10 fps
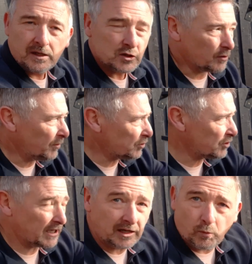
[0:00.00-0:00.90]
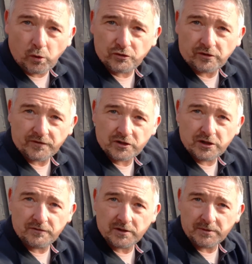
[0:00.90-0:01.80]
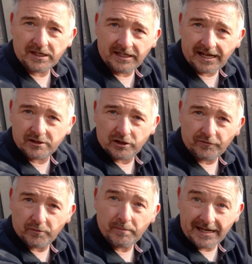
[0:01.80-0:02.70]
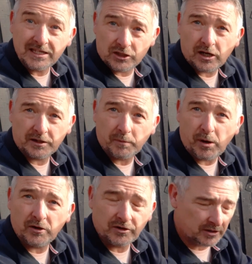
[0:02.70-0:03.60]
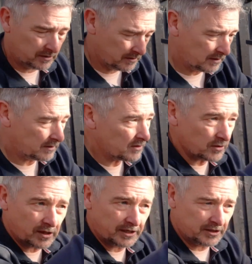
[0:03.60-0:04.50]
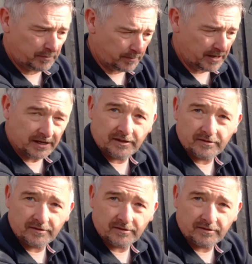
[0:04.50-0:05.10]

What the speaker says: So I'm not just taking water off the surface, I'm taking it actually from inside the pond. So I kind of dip them in